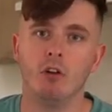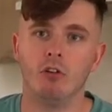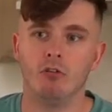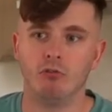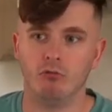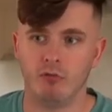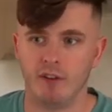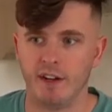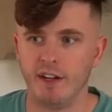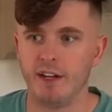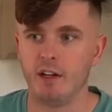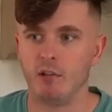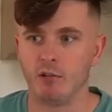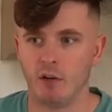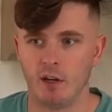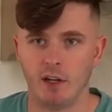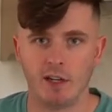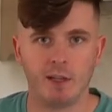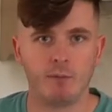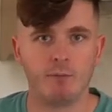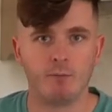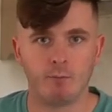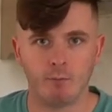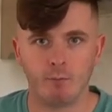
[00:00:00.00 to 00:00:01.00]
really,
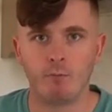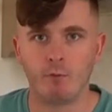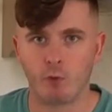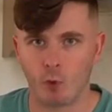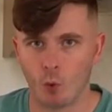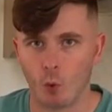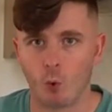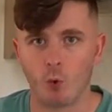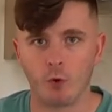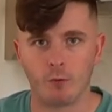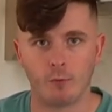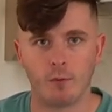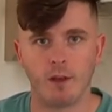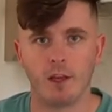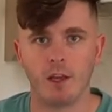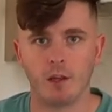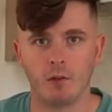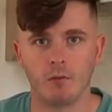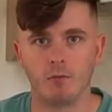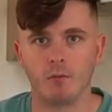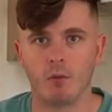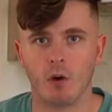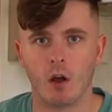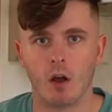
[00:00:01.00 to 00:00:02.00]
really floored me,
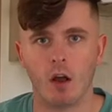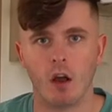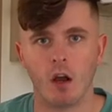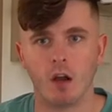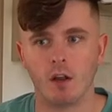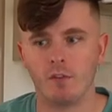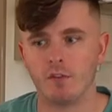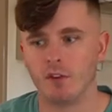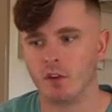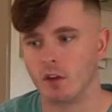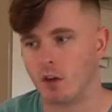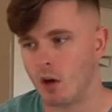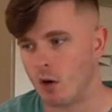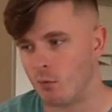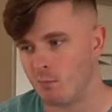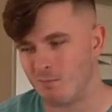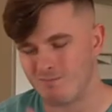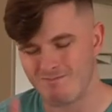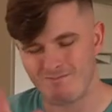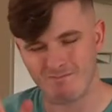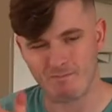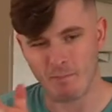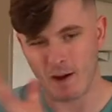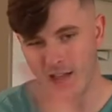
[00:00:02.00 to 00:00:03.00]
right? And if you go
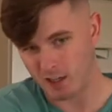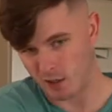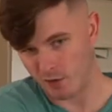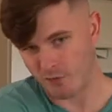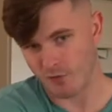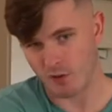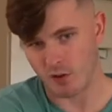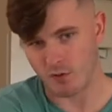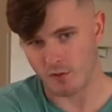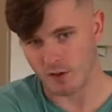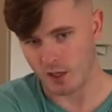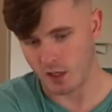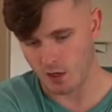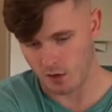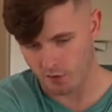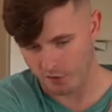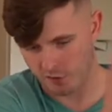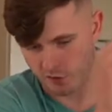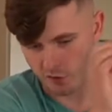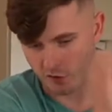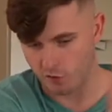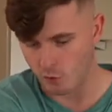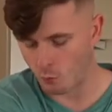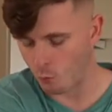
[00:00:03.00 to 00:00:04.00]
back a few videos
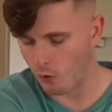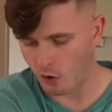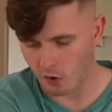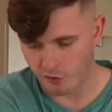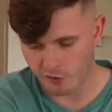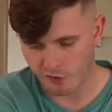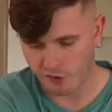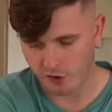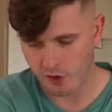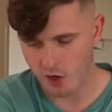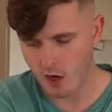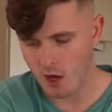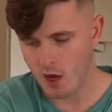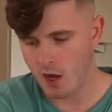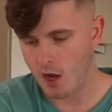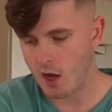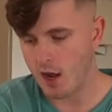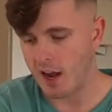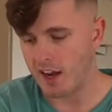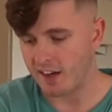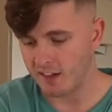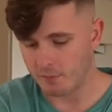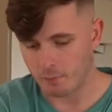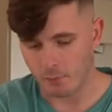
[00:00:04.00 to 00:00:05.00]
just to watch,
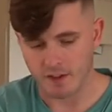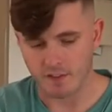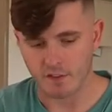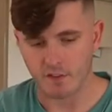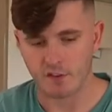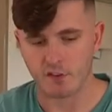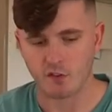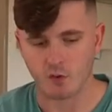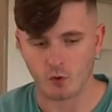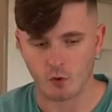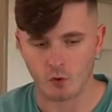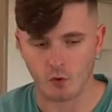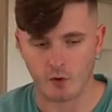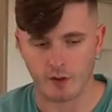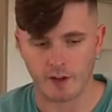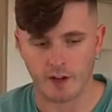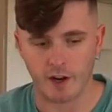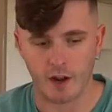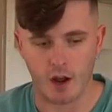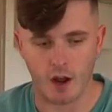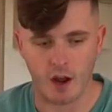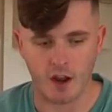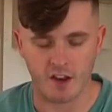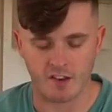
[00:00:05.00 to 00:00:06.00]
explain the story,
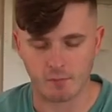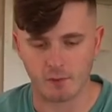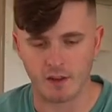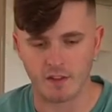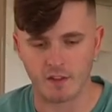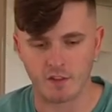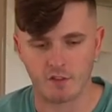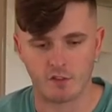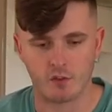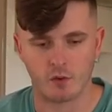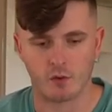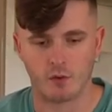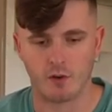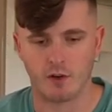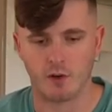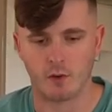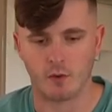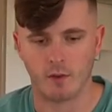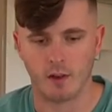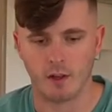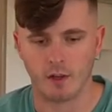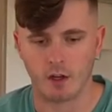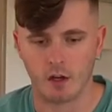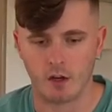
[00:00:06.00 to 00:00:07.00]
I explain the story and
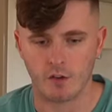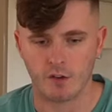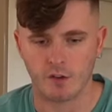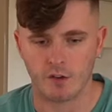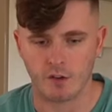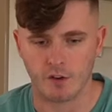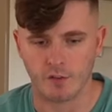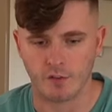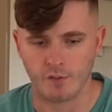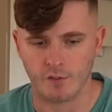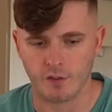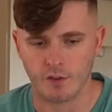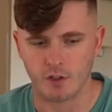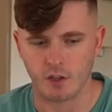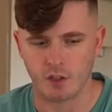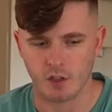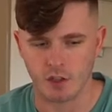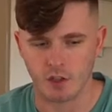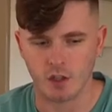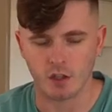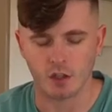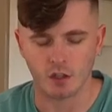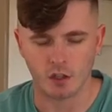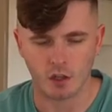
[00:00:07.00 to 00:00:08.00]
all that kind of stuff, and
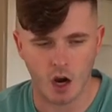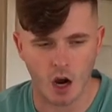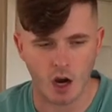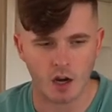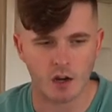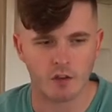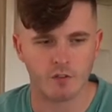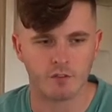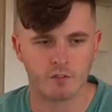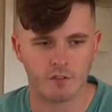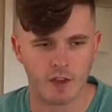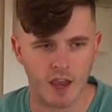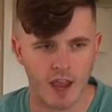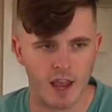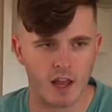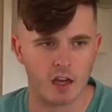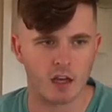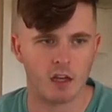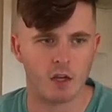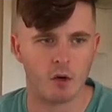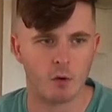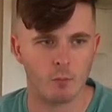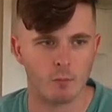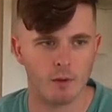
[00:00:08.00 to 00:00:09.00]
you can kind of get a
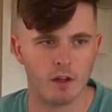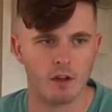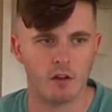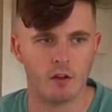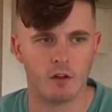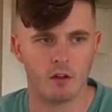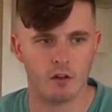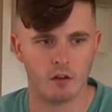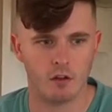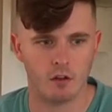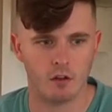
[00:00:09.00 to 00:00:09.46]
little bit